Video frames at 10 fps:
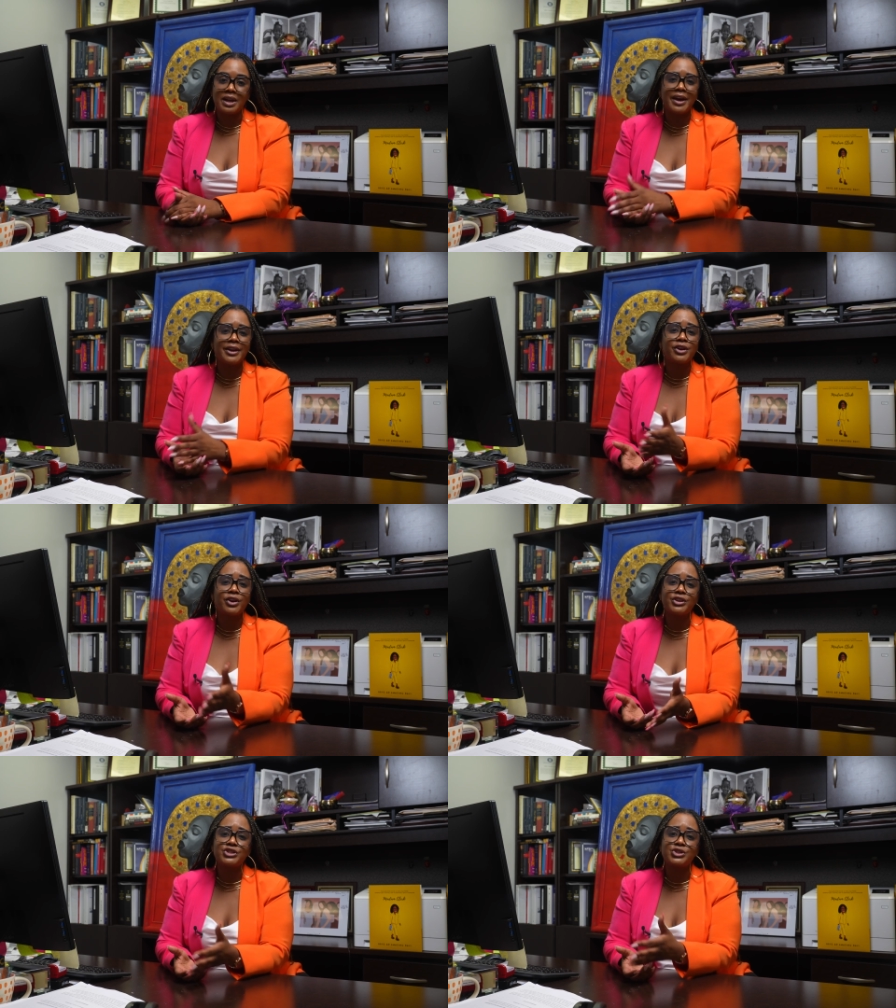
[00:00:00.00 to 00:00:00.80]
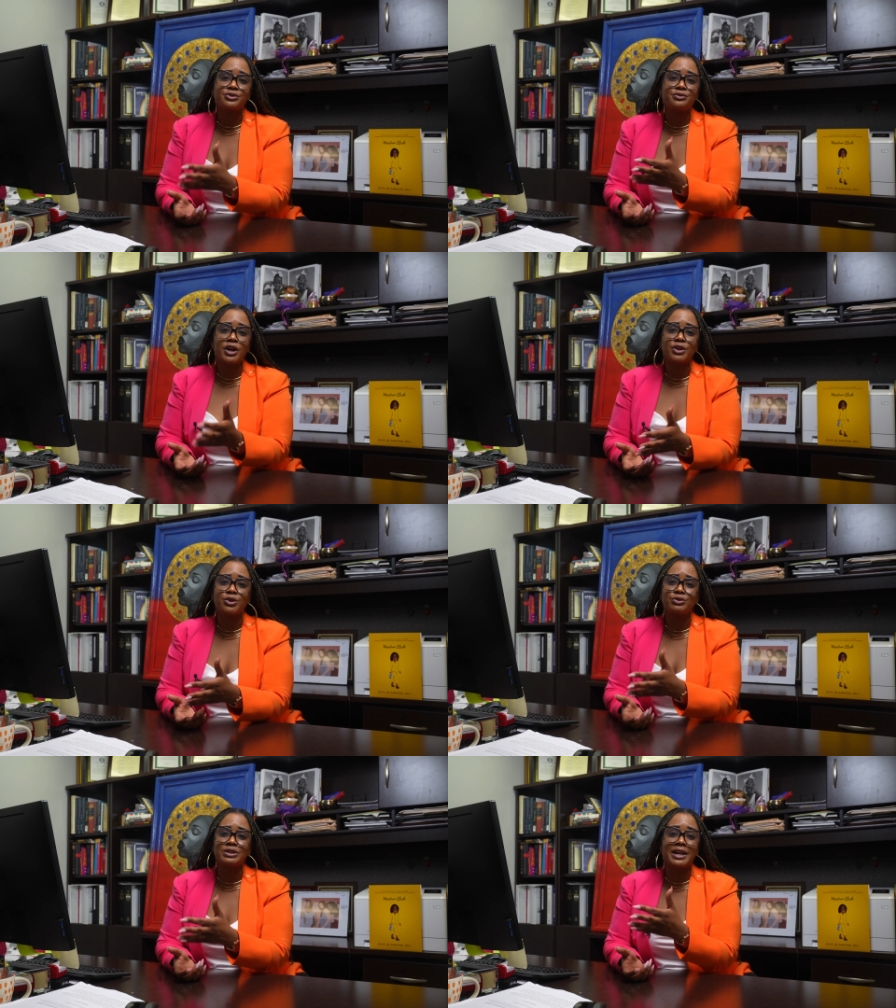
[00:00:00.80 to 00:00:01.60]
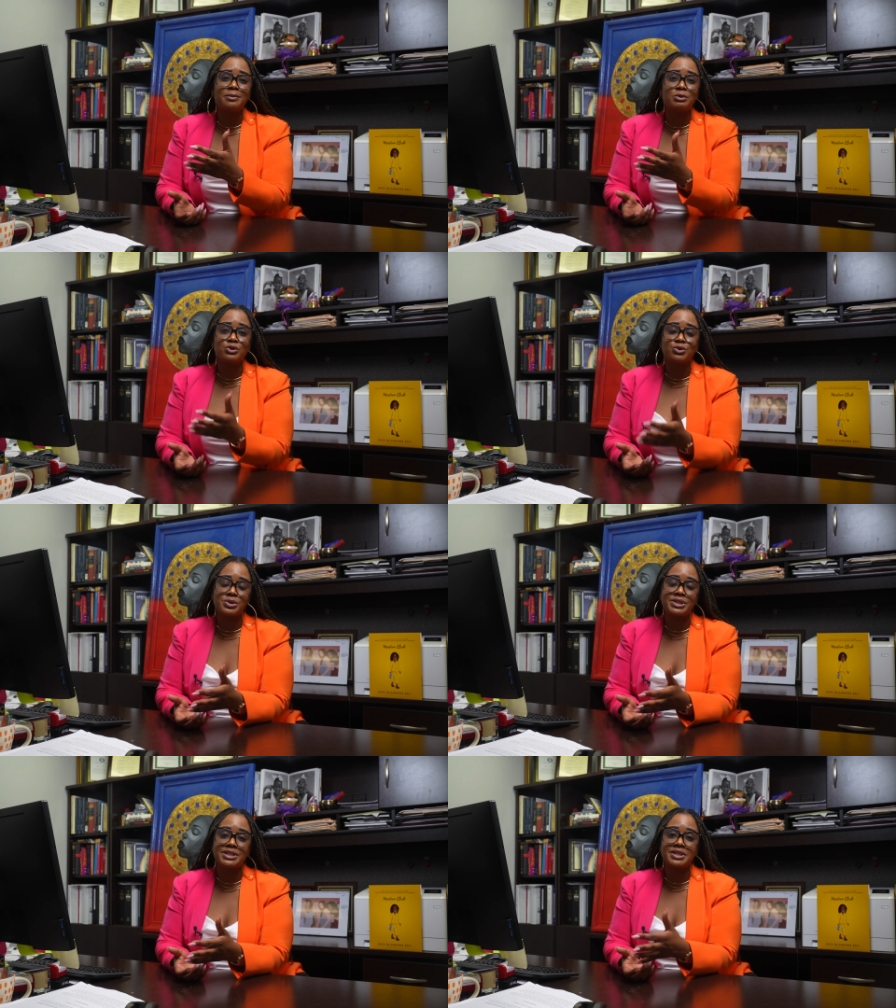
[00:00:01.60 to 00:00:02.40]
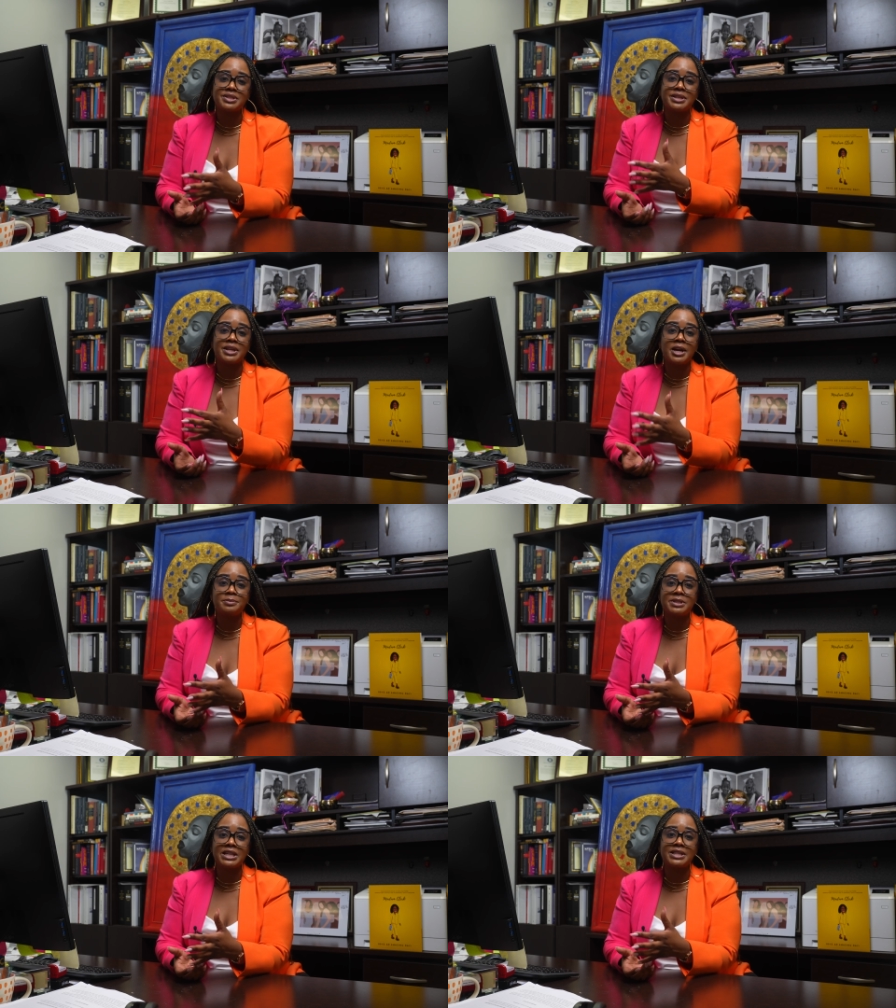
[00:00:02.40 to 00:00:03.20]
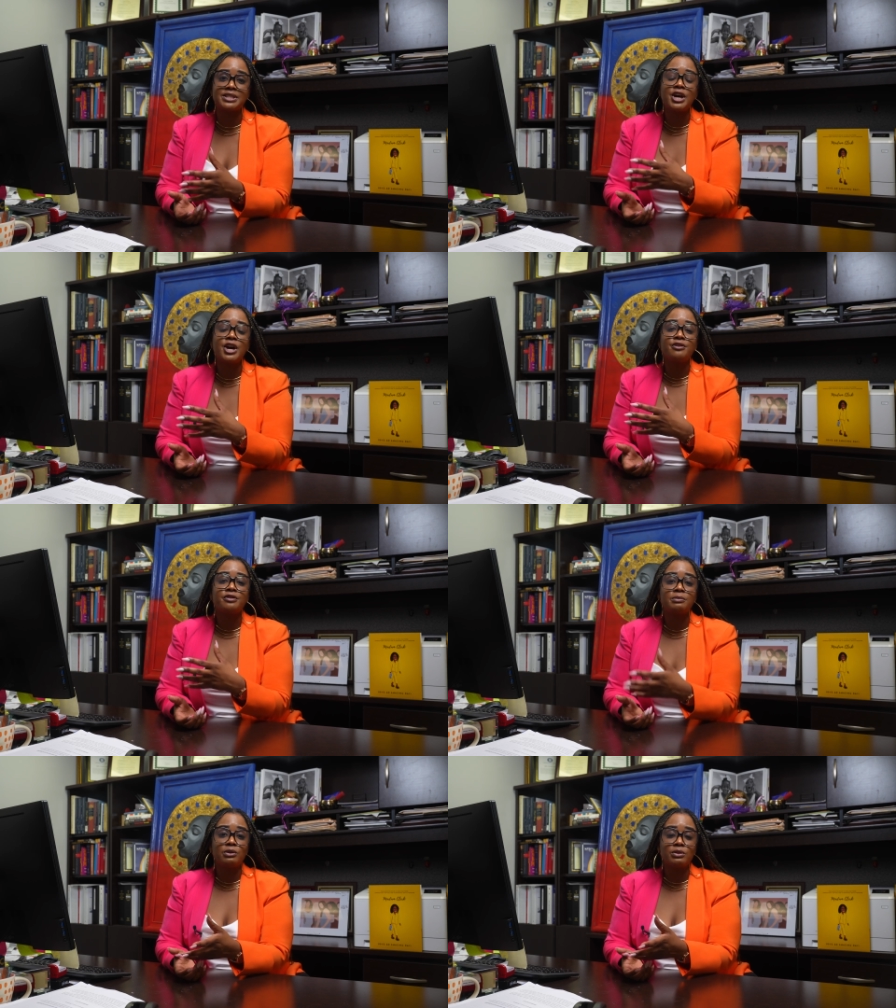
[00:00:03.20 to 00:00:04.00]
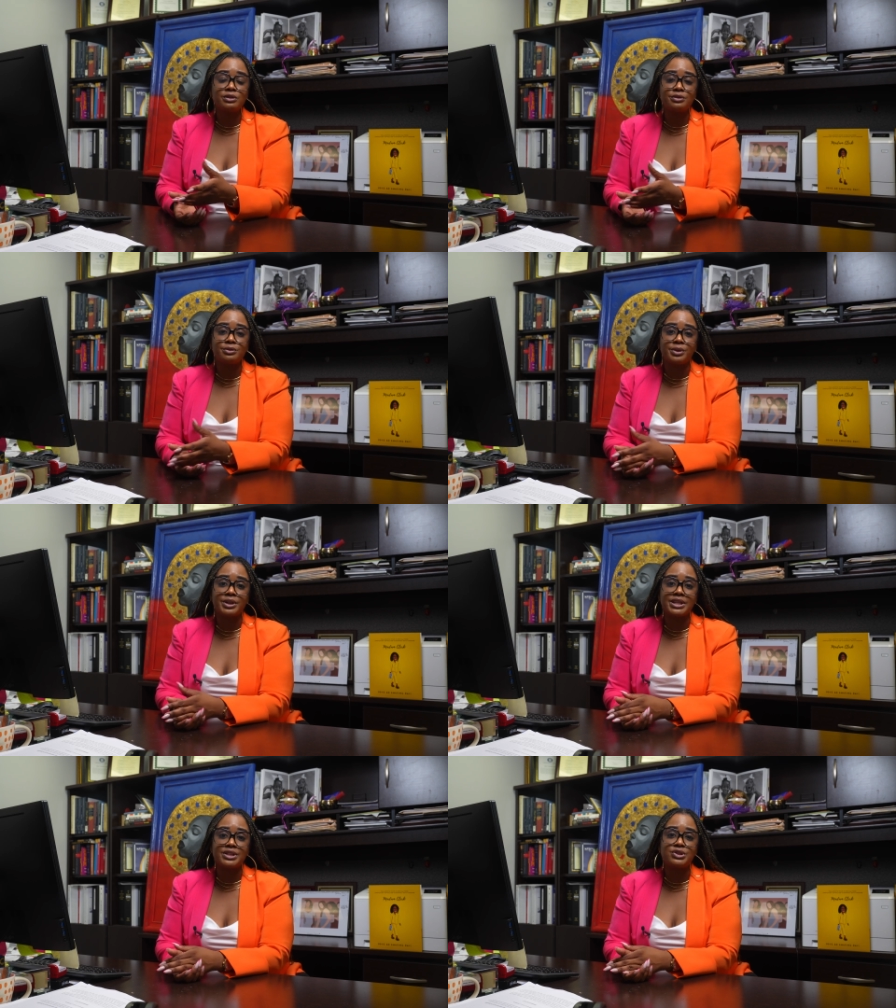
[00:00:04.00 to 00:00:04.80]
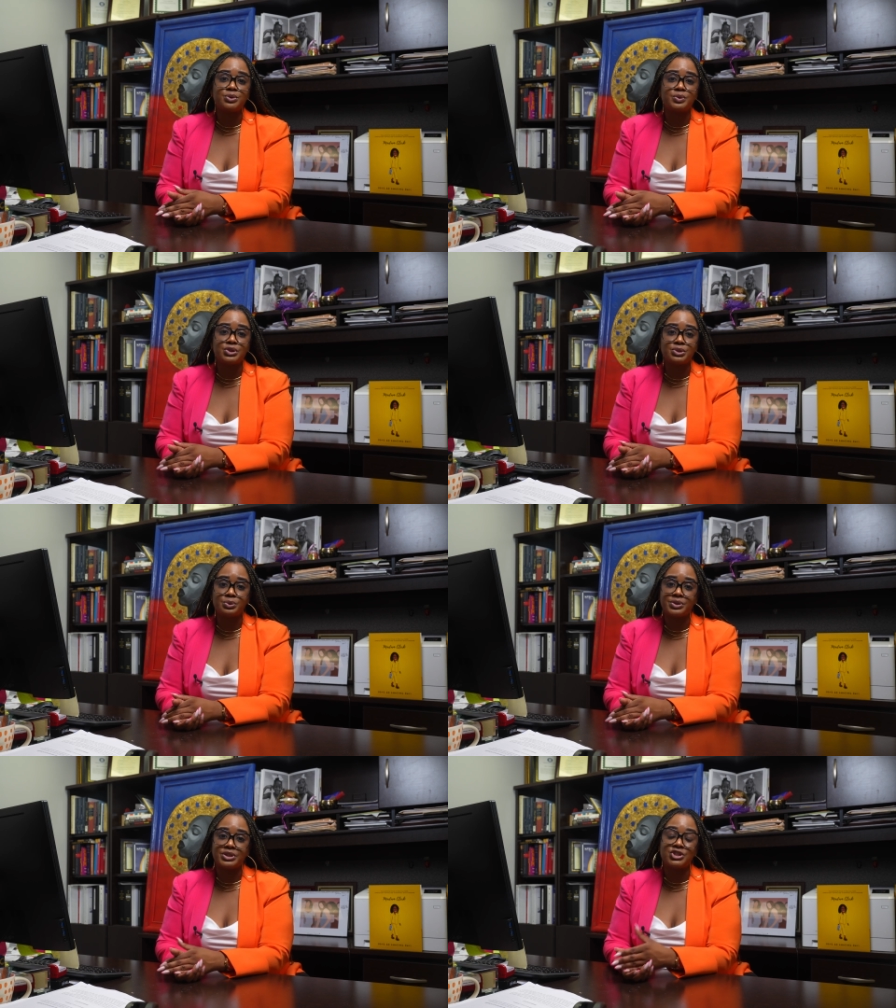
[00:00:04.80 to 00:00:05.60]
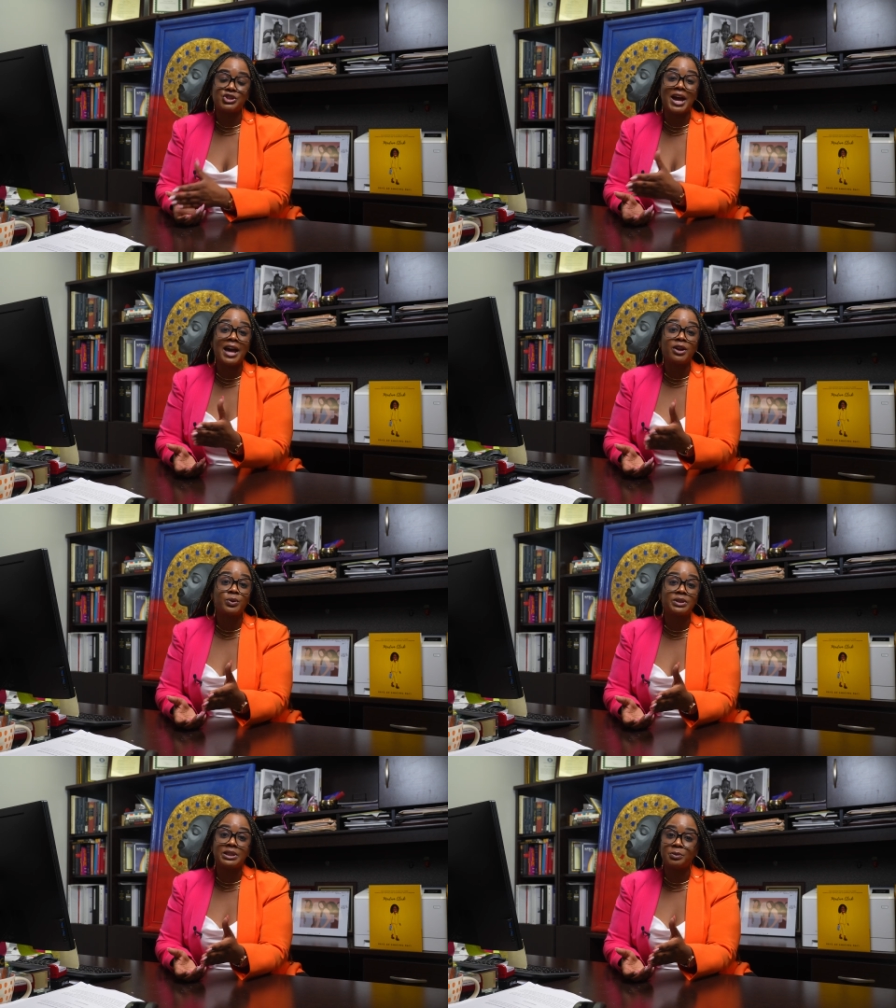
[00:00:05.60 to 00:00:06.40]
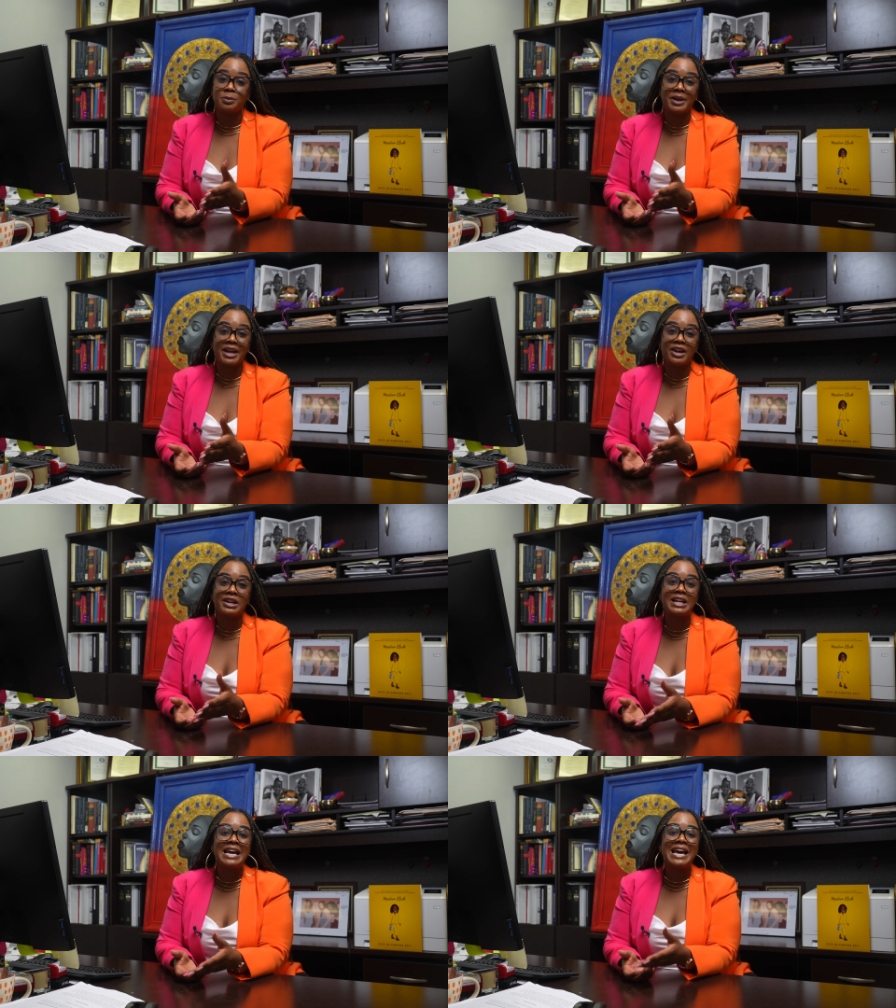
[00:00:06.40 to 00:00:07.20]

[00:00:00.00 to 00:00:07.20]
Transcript: I encourage you to follow reliable sources and updates from local authorities to ensure that you're adequately prepared